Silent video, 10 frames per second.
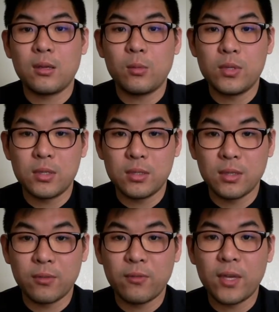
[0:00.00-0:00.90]
which is
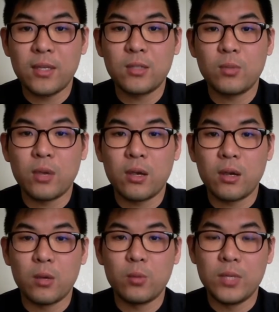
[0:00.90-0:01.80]
a phase
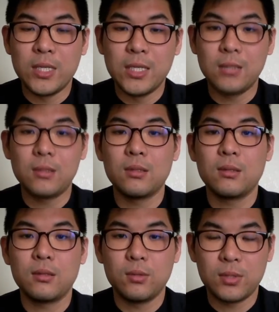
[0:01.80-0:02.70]
where uh, we need
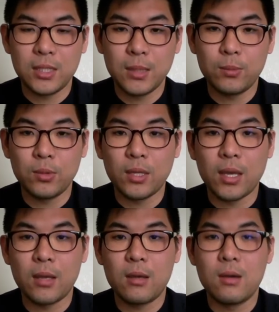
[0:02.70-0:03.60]
to sleep to
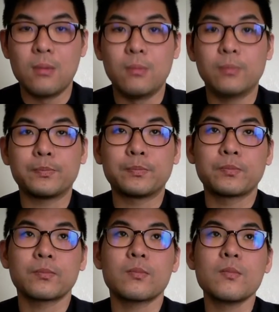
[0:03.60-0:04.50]
get um,
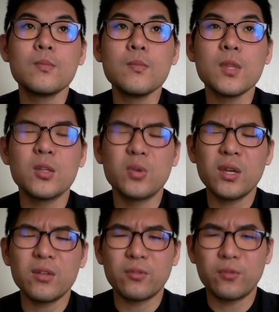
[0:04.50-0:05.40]
to
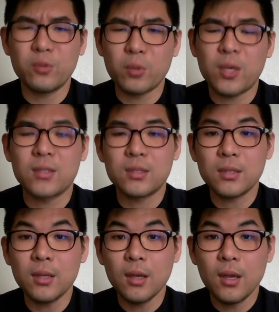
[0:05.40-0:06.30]
get full rest.
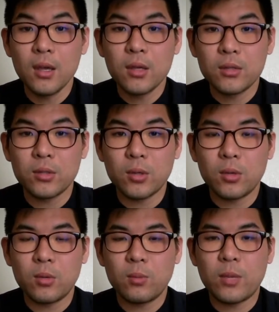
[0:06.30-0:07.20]

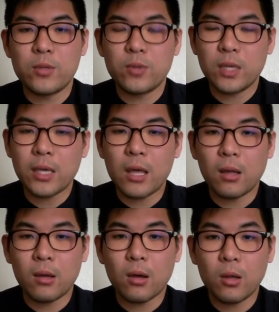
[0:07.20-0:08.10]
So by drinking
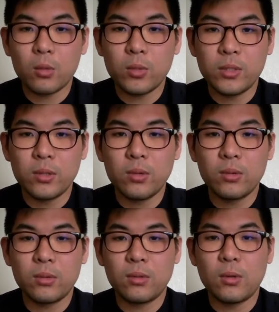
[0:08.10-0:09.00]
alcohol, we don't
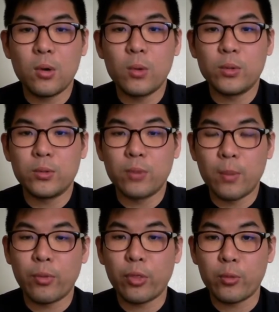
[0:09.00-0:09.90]
go into
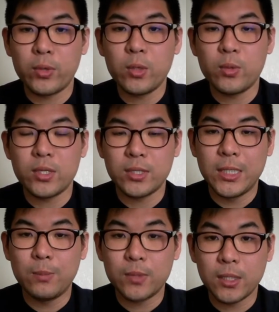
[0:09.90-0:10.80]
REM 3, which is
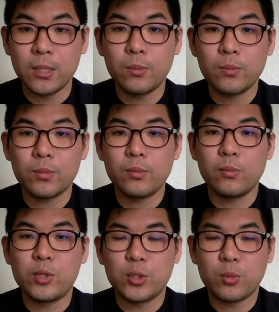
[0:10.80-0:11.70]
deep sleep,
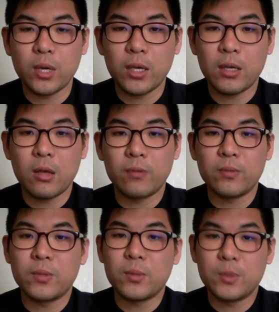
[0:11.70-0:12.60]
which is why
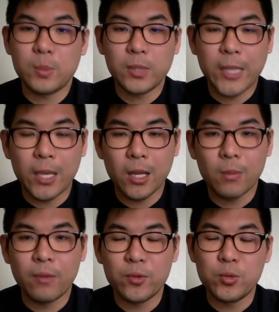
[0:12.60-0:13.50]
oftentimes people get
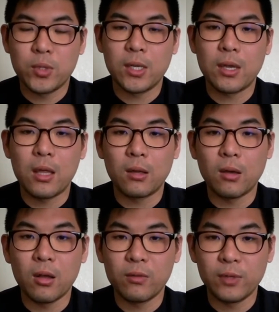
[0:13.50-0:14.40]
up after drinking
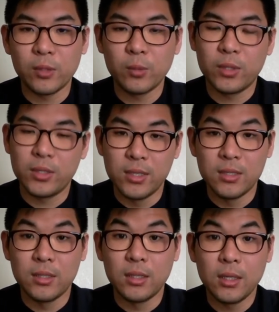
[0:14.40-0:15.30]
alcohol feeling really
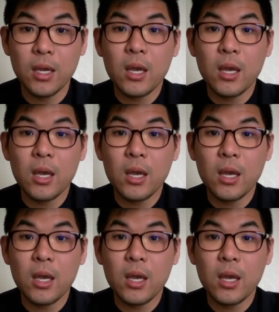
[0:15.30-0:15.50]
dizzy,